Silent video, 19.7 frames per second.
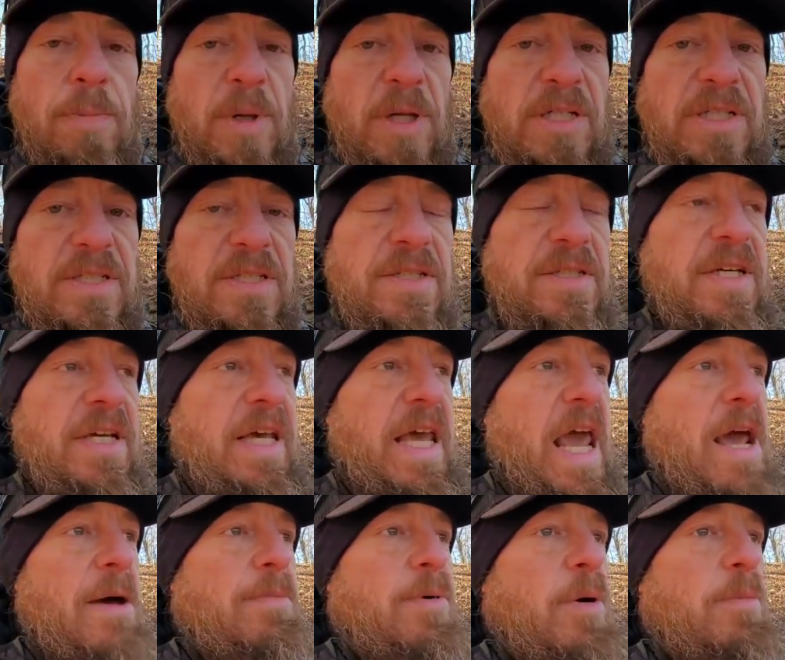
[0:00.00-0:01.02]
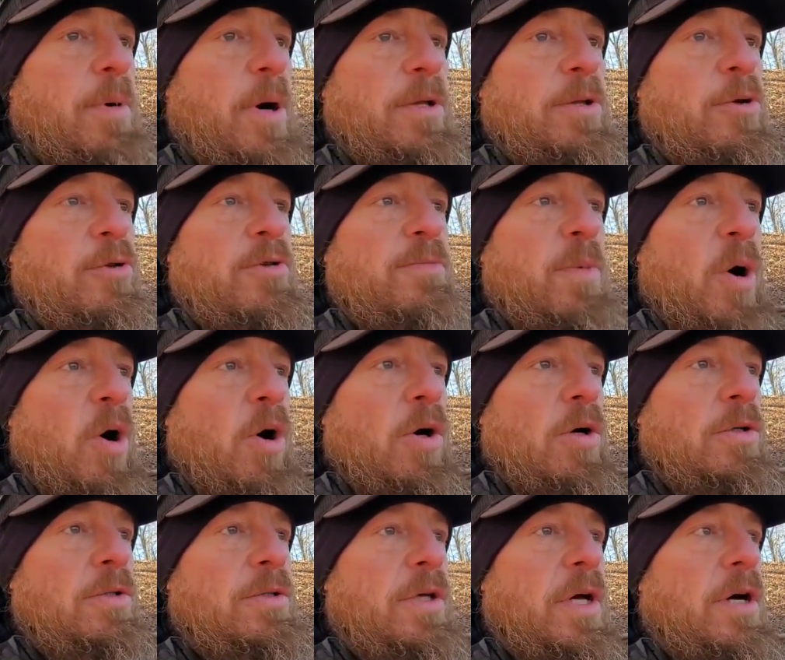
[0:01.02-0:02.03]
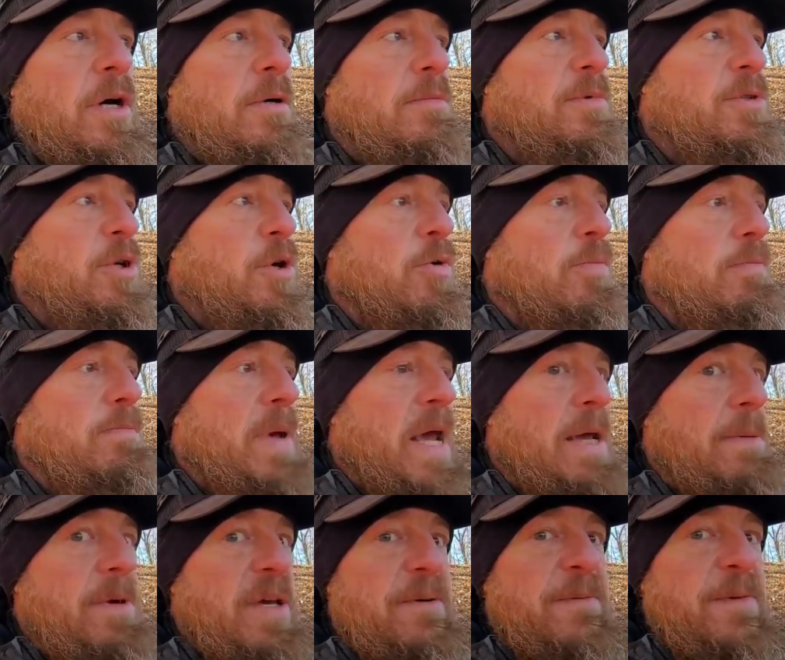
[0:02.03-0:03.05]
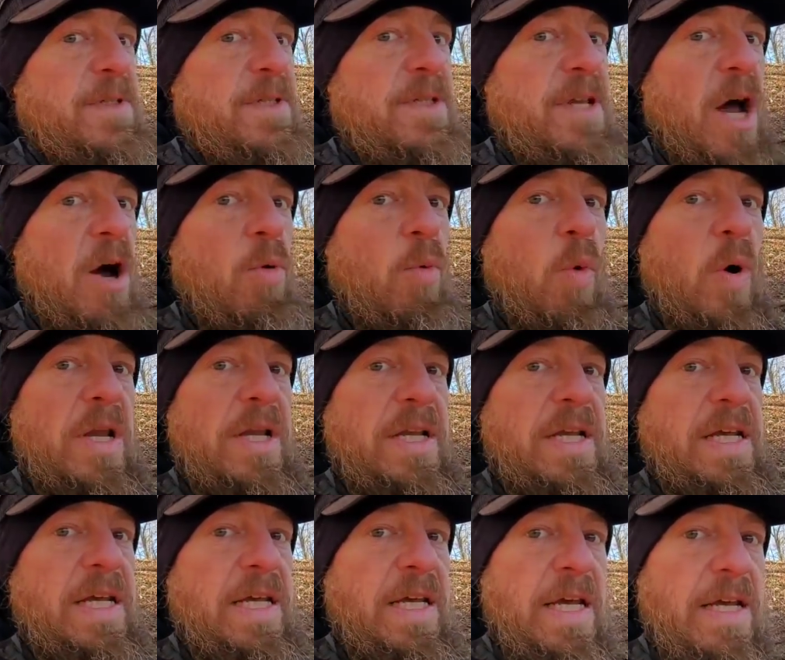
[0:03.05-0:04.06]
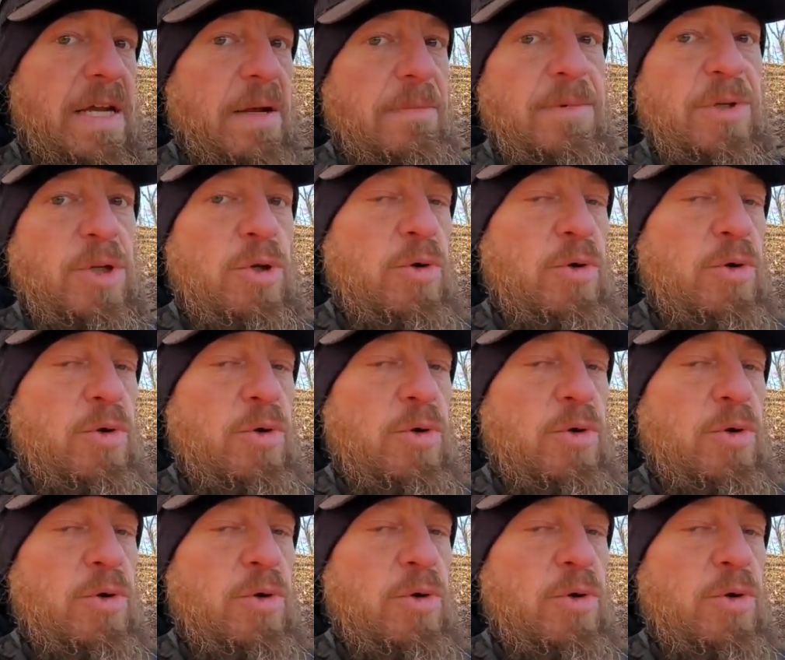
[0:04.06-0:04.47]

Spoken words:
places to camp up on those balds. So maybe if it's not windy and I'm